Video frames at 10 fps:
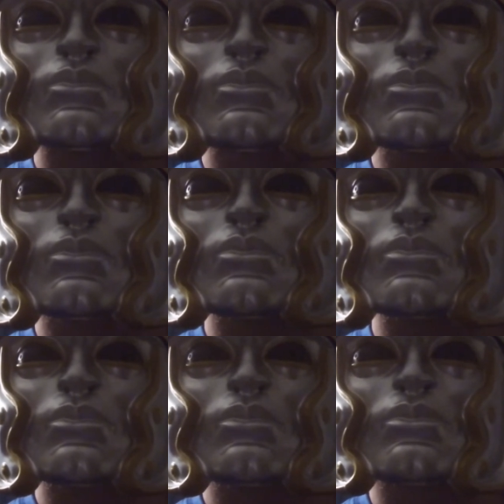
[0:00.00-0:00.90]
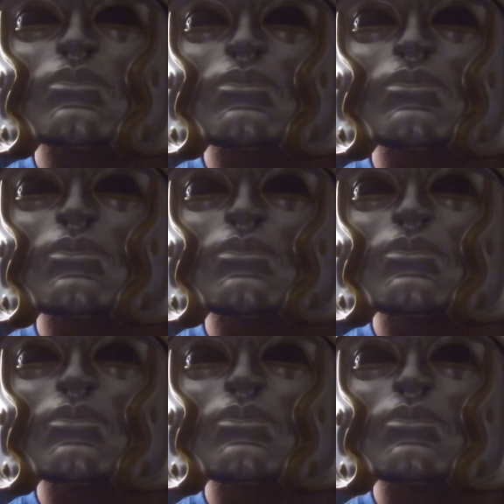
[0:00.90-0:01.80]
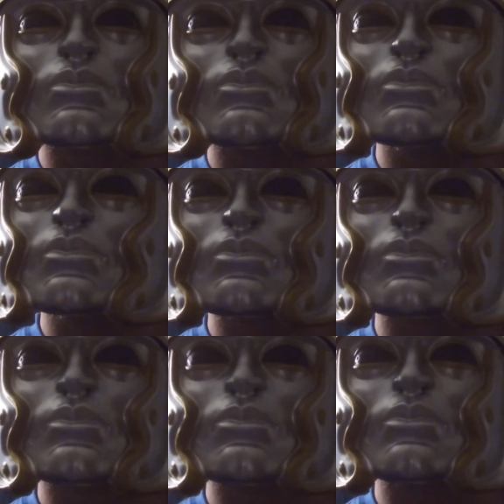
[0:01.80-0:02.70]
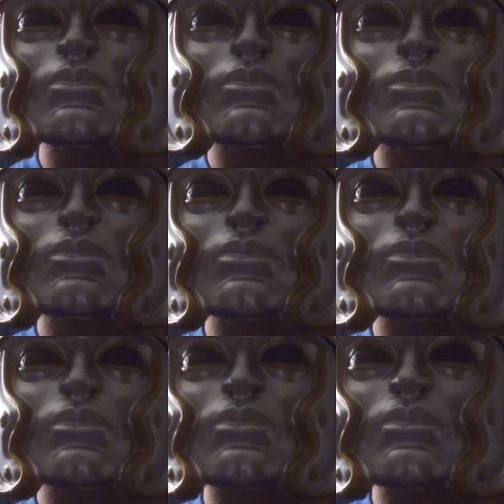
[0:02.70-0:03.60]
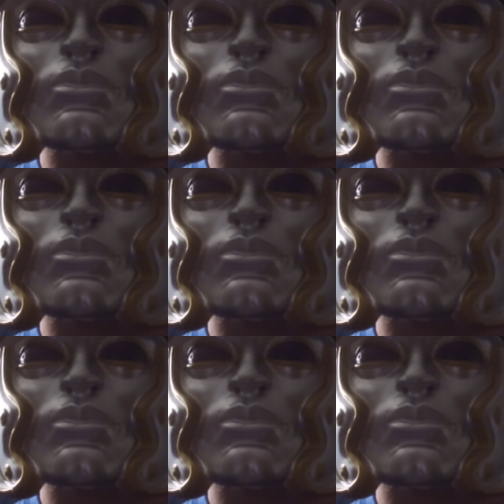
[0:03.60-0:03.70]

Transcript: I'll be trying to drop as much new content as I can with unboxings and